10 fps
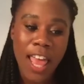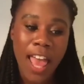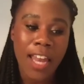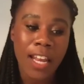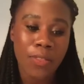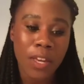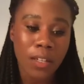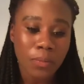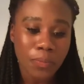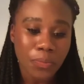And I
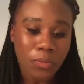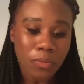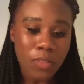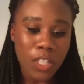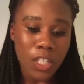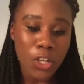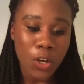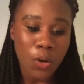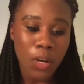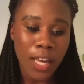think, you
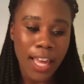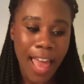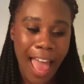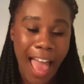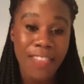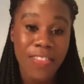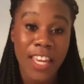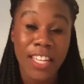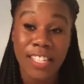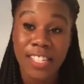know, had they
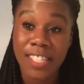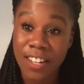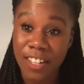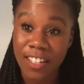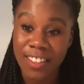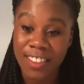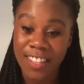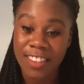considered that